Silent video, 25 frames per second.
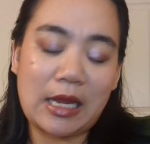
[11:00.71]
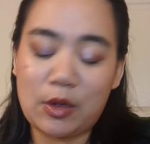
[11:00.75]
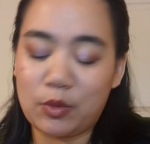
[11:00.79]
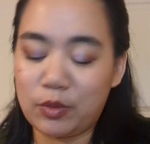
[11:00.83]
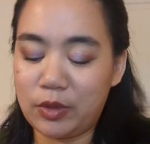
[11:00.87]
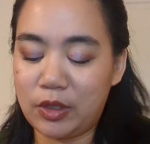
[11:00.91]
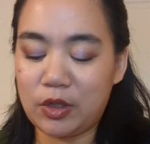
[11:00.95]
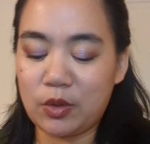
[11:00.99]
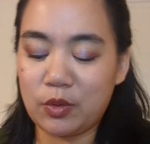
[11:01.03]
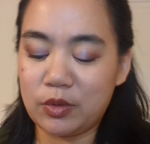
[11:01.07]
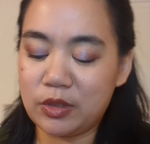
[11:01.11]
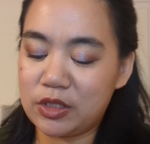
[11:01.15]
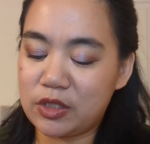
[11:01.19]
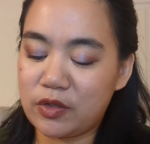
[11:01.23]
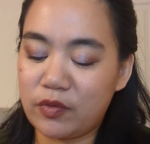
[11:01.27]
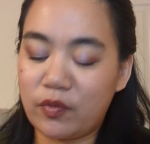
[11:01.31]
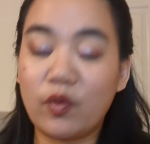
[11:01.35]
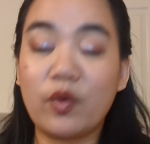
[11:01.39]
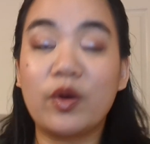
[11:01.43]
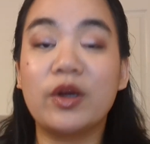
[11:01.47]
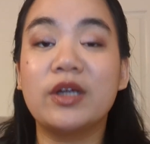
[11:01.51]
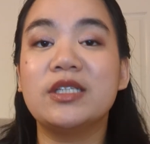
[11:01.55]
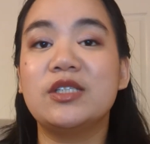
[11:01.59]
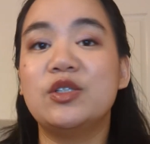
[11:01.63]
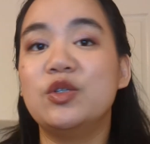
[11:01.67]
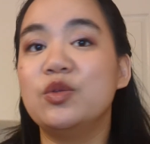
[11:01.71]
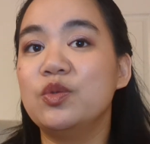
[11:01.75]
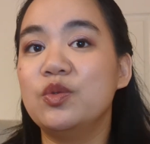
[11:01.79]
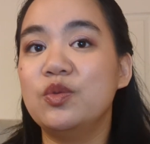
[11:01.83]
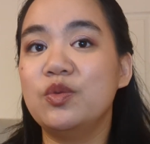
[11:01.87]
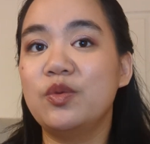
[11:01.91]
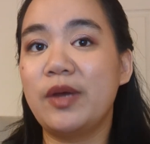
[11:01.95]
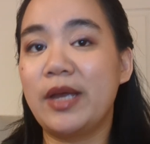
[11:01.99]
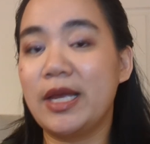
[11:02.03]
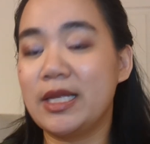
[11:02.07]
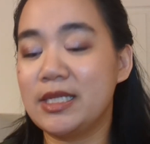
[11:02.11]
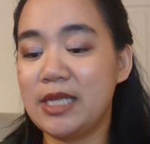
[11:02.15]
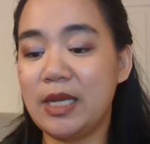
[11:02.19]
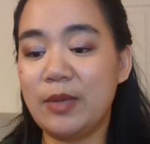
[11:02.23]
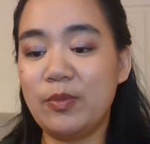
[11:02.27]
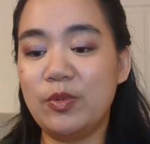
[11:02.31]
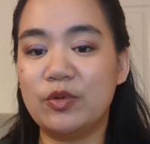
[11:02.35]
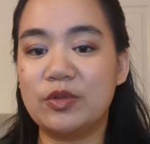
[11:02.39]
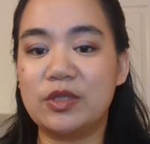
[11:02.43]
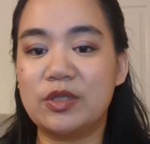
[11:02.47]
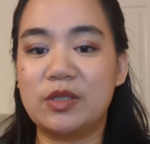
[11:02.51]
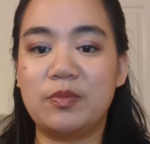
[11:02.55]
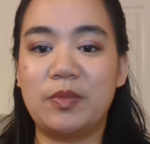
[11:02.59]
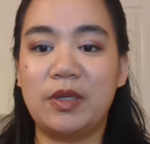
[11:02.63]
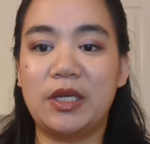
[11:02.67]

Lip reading: I only go into Sephora to get samples